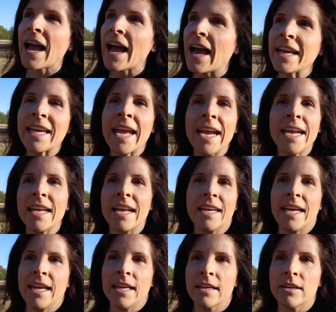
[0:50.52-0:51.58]
I
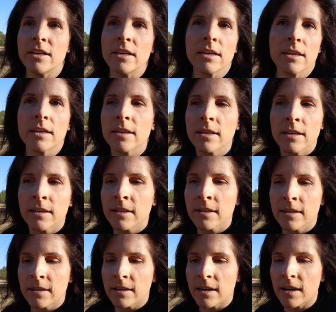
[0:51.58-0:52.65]
can't cook
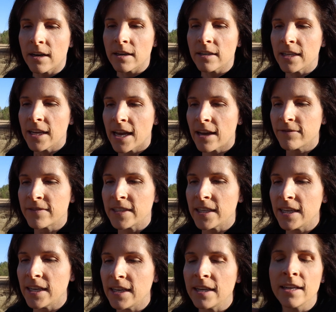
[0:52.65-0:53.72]
a hearty,
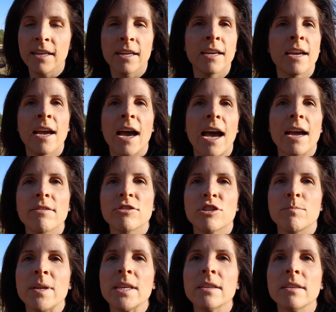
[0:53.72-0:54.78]
hefty
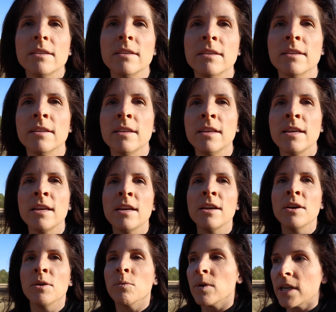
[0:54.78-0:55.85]
Irish meal
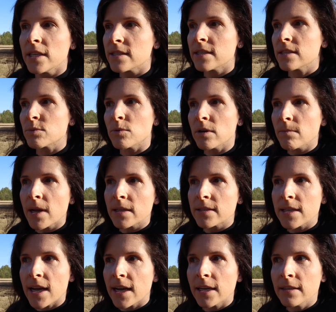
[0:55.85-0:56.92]
when it's this warm
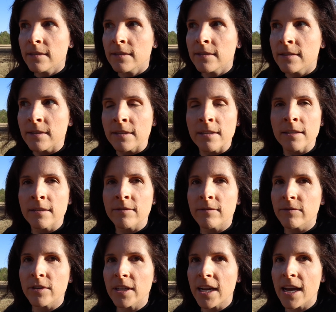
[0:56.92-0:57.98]
outside
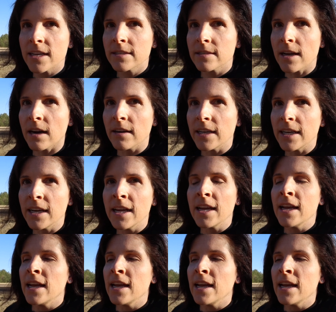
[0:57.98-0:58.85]
for you guys. Sorry.